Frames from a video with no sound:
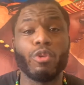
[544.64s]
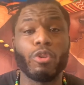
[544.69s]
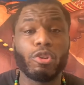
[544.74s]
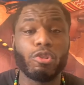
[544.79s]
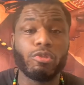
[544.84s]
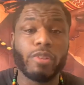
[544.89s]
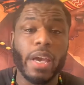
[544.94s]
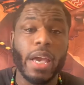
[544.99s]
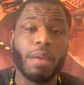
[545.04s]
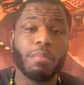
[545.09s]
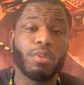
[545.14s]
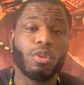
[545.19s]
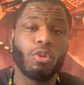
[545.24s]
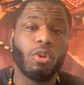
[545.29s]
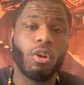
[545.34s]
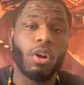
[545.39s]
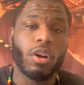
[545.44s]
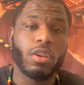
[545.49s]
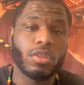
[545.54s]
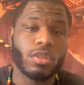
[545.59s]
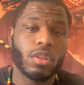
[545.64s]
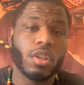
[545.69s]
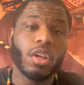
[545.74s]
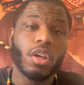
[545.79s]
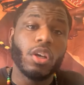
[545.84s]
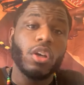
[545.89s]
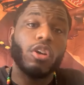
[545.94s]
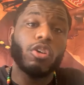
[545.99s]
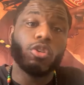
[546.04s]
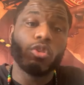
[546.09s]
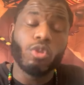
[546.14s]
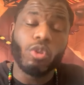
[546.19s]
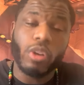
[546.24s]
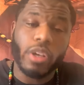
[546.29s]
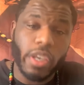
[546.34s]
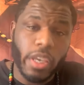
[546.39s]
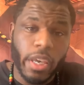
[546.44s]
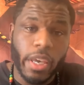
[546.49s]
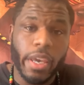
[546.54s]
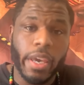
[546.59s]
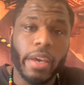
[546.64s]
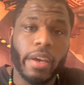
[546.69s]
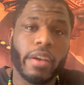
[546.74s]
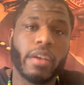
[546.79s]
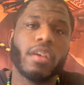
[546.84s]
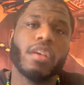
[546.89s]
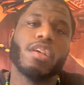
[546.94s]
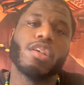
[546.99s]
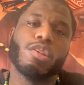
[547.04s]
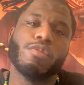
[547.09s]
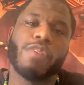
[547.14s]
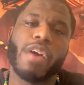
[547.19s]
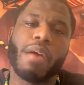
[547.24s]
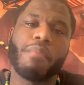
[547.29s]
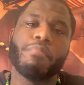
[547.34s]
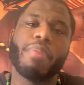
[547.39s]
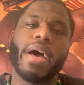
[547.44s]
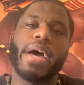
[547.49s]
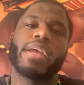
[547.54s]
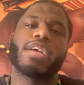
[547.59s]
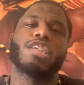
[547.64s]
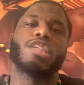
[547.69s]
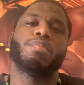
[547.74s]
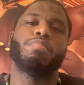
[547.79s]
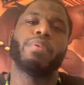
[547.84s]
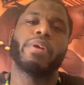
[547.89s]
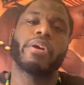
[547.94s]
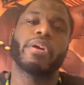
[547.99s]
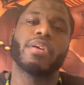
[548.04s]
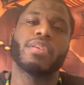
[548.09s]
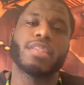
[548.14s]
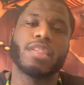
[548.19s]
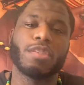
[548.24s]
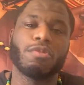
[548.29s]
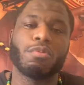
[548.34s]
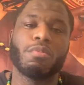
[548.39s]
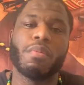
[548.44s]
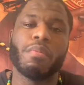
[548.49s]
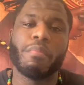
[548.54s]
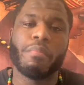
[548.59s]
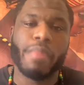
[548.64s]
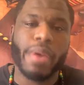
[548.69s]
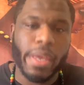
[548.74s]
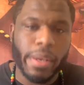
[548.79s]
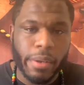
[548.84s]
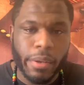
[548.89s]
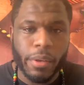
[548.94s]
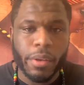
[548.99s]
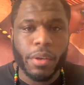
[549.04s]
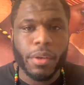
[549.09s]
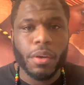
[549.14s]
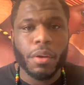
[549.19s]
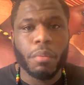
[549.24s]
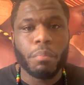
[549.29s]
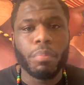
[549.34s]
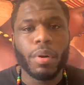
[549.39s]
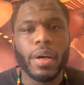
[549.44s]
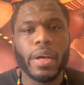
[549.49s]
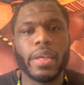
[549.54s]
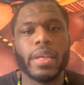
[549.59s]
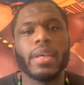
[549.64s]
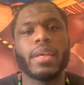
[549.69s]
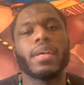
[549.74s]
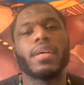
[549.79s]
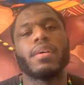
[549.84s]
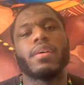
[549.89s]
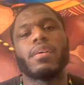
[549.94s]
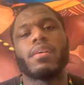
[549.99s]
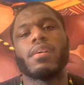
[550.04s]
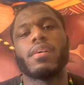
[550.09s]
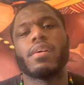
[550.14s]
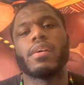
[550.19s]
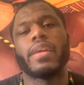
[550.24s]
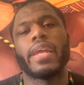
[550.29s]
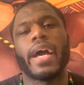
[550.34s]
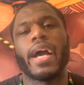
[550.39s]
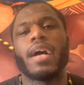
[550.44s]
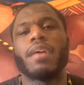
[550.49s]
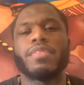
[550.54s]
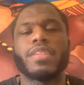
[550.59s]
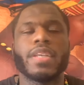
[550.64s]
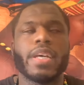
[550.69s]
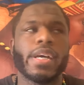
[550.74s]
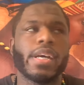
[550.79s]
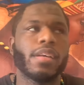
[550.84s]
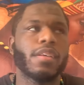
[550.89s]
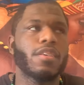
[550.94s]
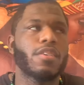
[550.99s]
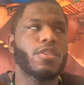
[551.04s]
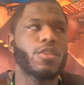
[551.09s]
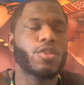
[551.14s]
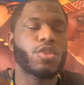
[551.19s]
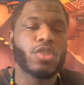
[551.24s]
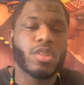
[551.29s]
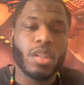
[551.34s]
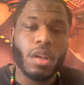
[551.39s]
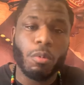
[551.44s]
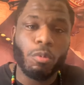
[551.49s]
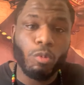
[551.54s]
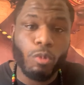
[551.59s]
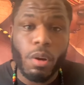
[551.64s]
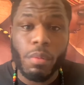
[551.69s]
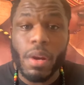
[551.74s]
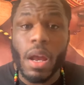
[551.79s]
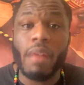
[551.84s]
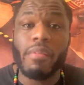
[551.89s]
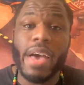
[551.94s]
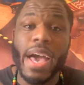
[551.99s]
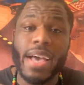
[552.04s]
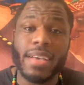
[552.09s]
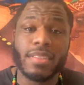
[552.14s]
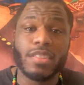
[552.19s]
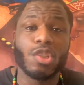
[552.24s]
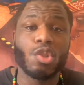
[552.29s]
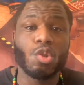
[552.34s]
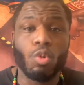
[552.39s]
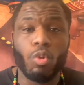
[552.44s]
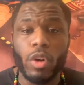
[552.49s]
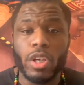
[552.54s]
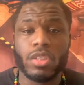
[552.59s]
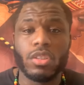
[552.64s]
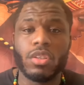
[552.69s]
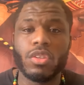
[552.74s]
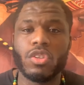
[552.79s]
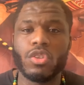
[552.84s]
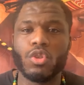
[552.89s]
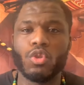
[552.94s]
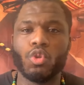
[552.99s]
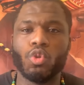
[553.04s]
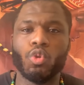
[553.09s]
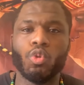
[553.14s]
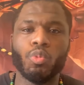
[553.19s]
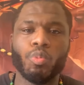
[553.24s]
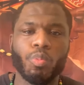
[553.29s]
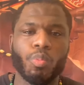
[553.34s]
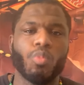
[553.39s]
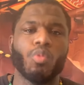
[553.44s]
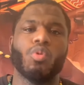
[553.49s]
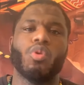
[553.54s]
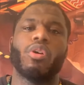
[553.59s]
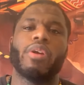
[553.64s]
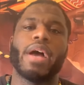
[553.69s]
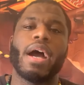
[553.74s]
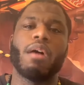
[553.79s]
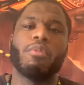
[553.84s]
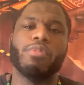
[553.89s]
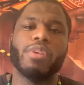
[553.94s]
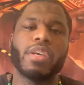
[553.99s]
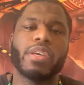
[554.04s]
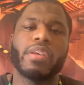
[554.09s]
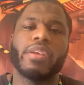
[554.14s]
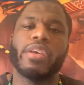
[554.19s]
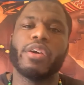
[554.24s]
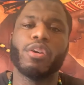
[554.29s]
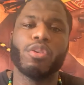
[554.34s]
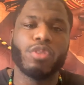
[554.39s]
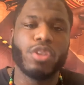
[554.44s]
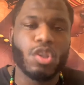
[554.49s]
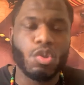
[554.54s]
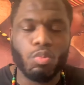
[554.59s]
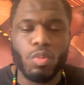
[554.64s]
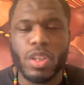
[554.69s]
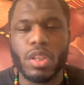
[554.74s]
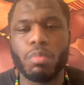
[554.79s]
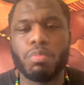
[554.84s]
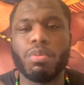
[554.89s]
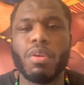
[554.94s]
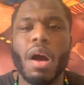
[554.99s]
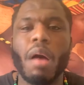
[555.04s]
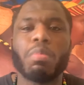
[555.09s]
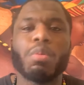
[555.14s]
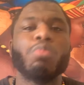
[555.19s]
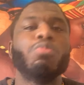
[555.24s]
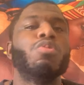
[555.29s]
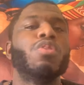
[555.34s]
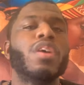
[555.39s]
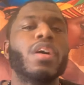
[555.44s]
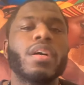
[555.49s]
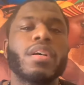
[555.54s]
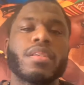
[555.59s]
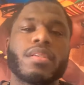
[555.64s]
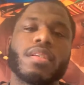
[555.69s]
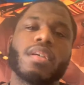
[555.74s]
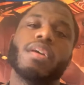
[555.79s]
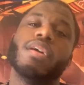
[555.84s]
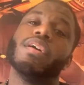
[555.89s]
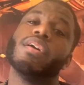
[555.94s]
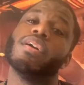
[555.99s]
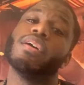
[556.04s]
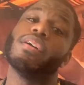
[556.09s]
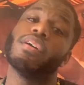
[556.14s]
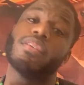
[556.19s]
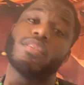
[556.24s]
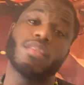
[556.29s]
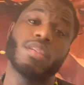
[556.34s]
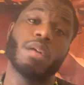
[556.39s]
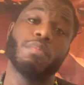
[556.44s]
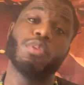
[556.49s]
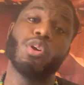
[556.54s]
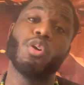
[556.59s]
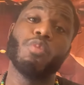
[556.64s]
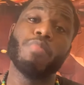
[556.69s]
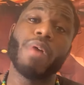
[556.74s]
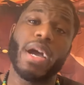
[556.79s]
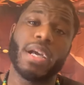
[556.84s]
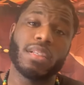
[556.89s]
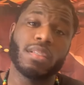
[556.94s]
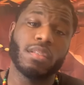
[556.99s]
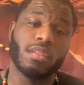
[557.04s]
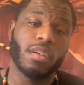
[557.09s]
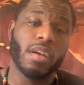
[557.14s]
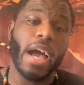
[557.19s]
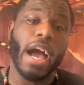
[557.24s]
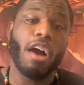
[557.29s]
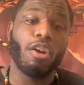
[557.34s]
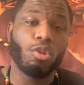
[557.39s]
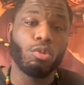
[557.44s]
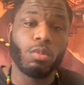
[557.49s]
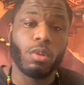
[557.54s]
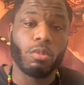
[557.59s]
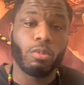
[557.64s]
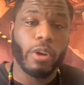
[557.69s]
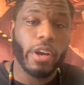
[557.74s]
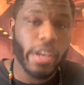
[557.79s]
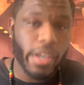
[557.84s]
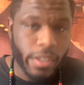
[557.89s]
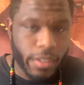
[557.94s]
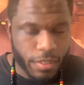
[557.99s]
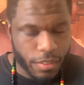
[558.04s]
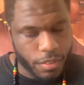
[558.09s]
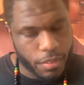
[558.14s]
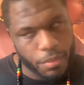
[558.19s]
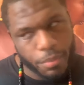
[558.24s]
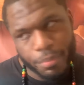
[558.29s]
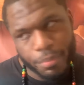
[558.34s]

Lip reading: you came across your king, you've had bad experiences with men. But like I've said, some women I've asked this question to on how we can heal this, what the problem was. Some go back to how you were raised.